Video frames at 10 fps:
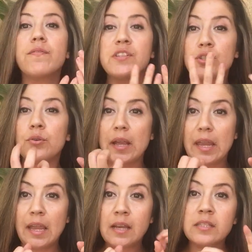physical
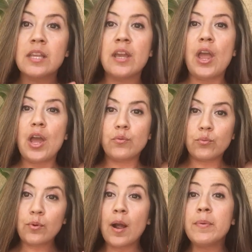hands and
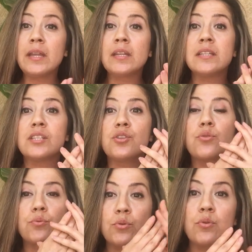rubbing this
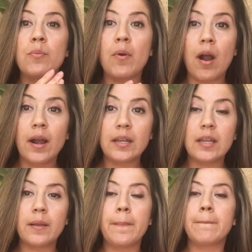through the
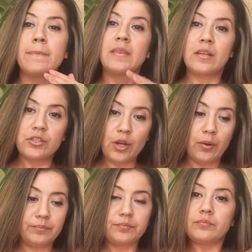body.
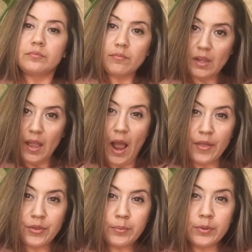So
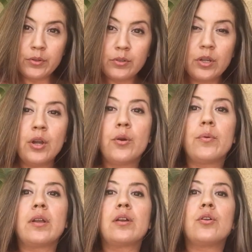at the root,
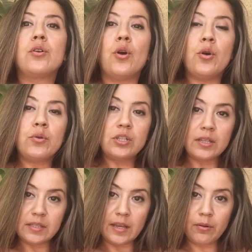we're going to go to
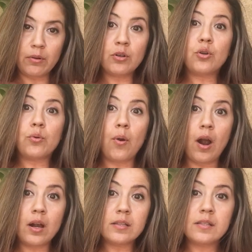the sacral,
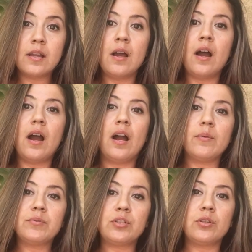cross
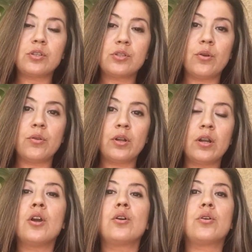up to the
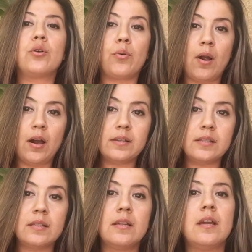solar,
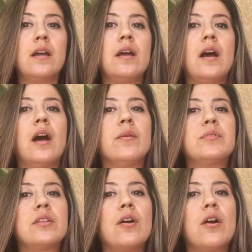cross up
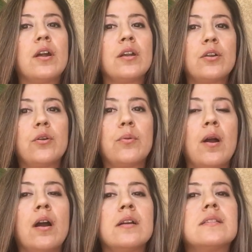to the heart,
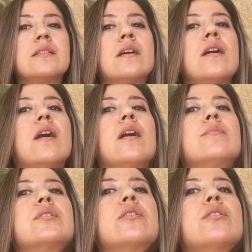cross
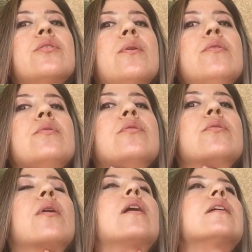up to the throat,
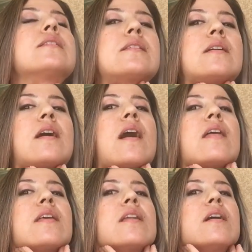cross,
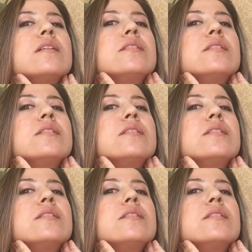and then